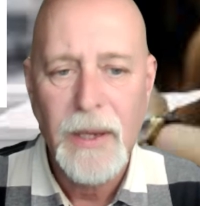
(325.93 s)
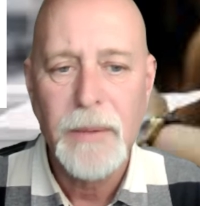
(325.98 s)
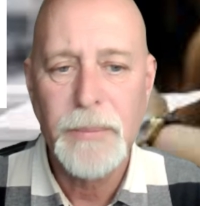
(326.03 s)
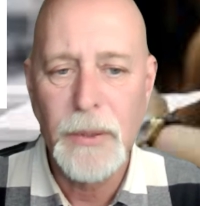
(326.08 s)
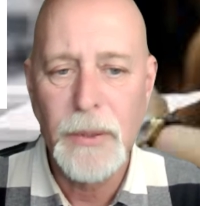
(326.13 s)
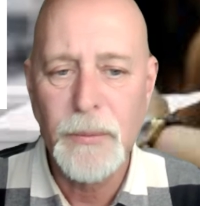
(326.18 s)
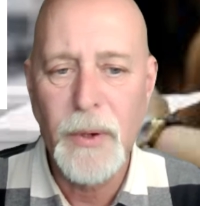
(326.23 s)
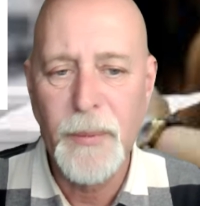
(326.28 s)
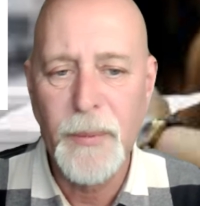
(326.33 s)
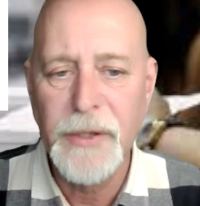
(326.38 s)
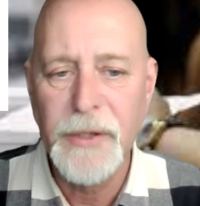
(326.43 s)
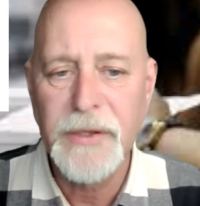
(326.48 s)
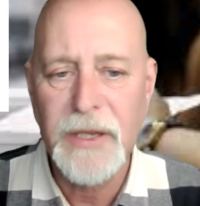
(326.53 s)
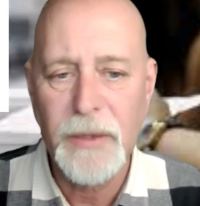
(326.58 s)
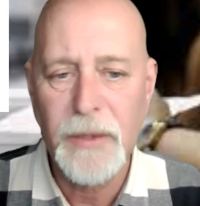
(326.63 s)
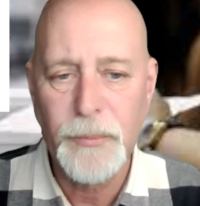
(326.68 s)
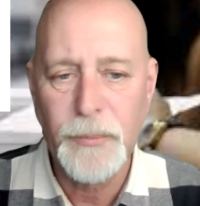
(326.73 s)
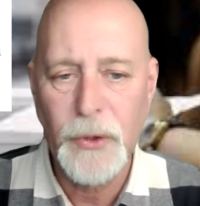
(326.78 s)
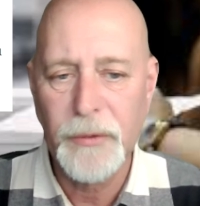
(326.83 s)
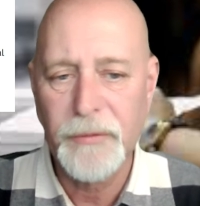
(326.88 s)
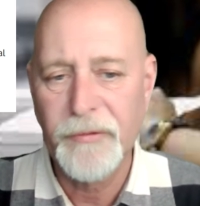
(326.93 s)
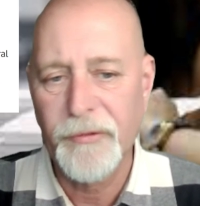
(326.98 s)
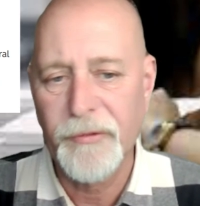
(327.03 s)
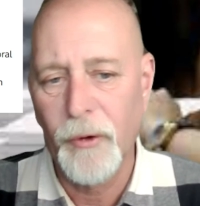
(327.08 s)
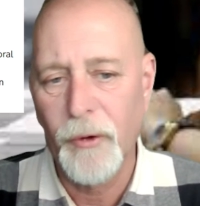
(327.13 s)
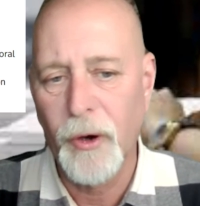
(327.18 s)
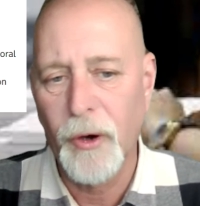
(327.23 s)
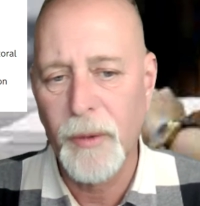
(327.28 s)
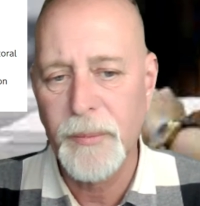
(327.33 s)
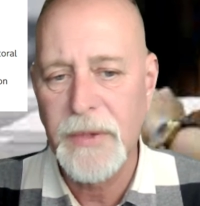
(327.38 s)
But we will keep you
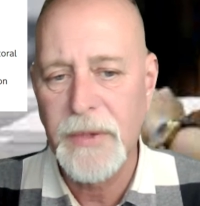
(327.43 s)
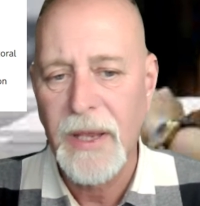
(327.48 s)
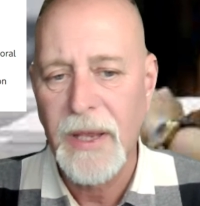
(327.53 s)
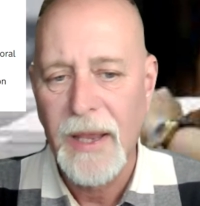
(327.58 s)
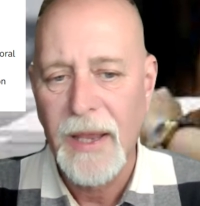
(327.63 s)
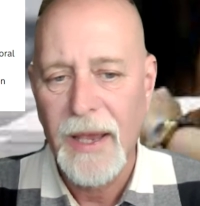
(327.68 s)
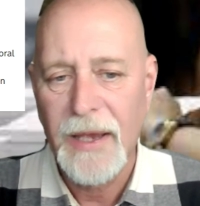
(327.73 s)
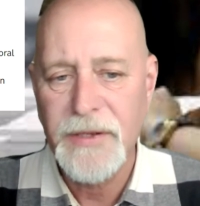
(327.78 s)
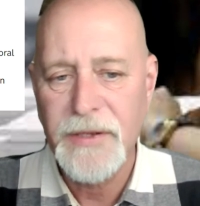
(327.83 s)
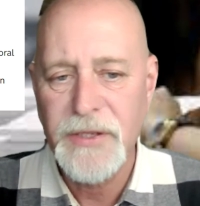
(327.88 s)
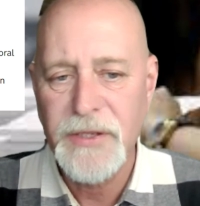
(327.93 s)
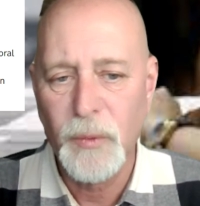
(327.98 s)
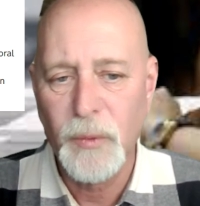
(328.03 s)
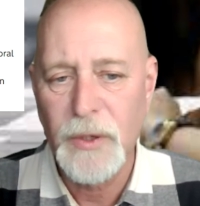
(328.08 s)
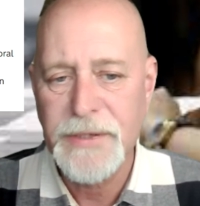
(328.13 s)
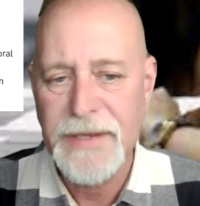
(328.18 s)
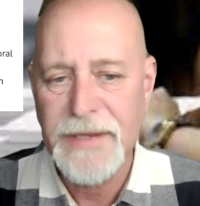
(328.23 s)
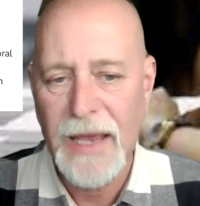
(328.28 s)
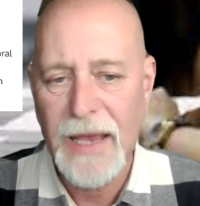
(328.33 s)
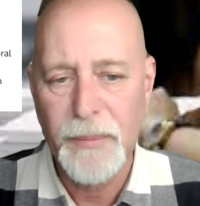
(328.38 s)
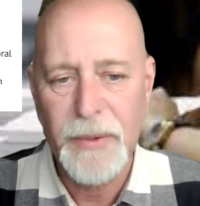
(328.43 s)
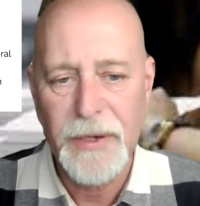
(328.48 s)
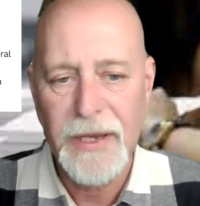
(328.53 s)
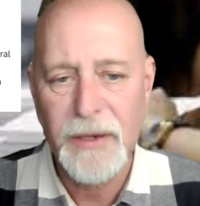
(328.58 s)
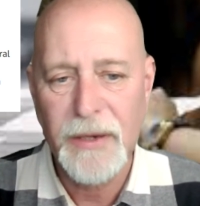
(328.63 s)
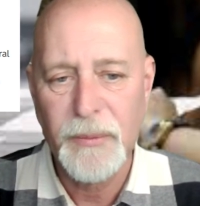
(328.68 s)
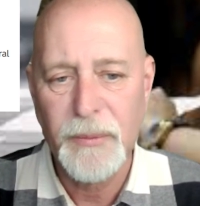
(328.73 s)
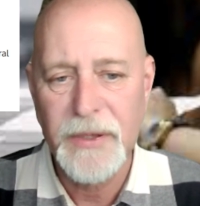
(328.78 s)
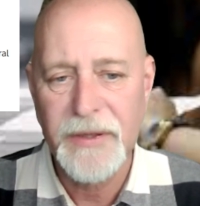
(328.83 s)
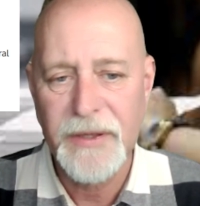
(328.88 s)
informed as to what's
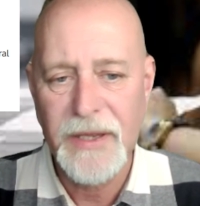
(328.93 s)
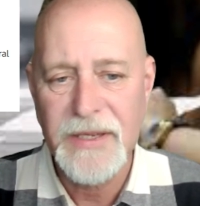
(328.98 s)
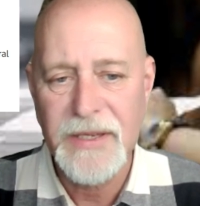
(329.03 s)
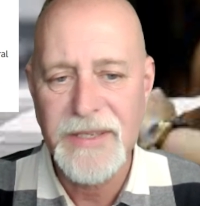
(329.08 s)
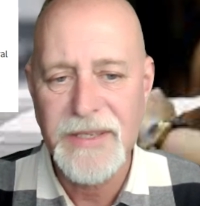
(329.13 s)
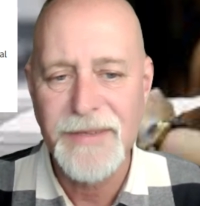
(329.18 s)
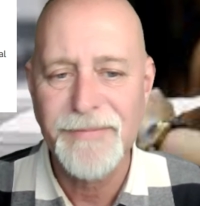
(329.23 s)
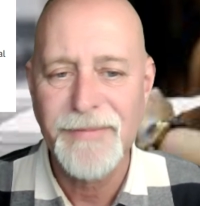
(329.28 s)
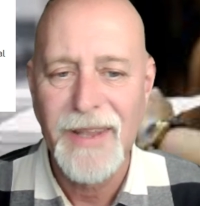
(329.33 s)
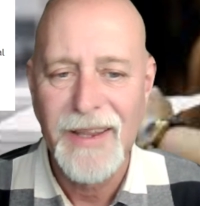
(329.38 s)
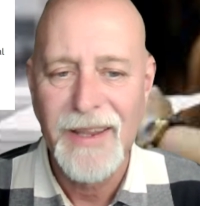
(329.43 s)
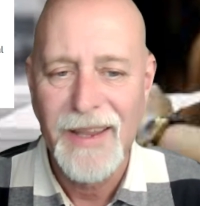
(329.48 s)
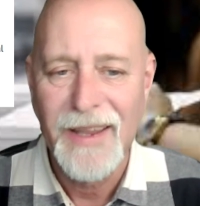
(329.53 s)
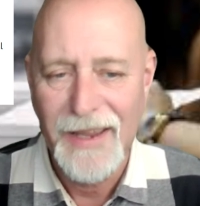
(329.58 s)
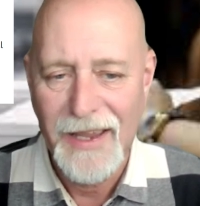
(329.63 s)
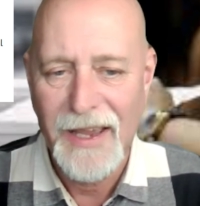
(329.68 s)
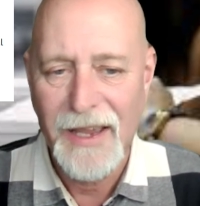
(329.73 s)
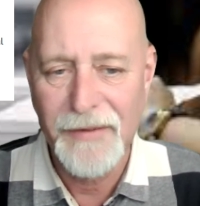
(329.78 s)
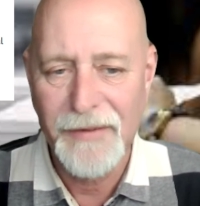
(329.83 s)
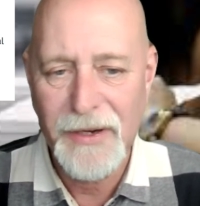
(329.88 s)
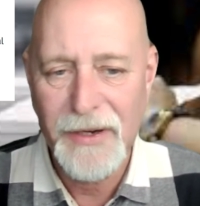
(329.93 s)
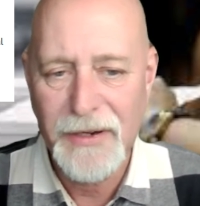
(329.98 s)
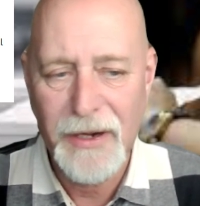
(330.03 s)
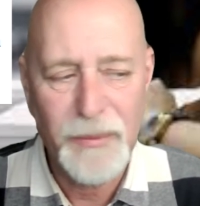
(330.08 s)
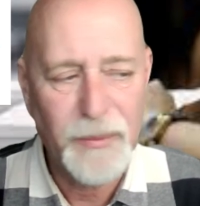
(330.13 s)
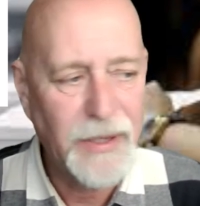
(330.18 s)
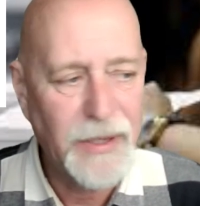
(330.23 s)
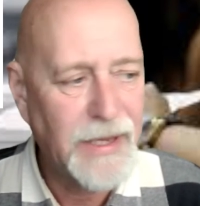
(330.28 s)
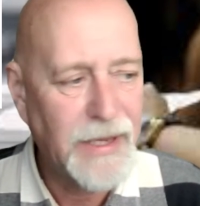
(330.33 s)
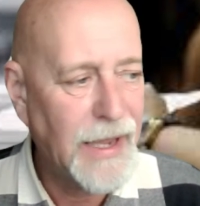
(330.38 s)
happening with this. Have a
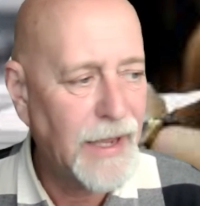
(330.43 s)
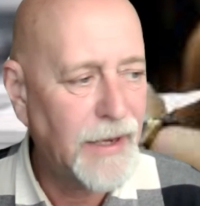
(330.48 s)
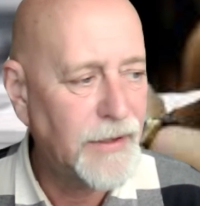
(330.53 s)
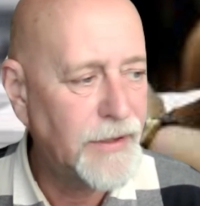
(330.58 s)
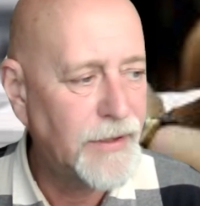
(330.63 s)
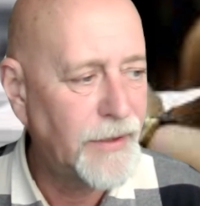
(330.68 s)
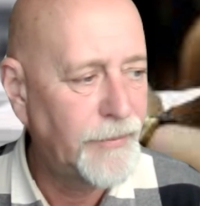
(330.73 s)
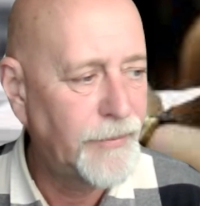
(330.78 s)
great weekend.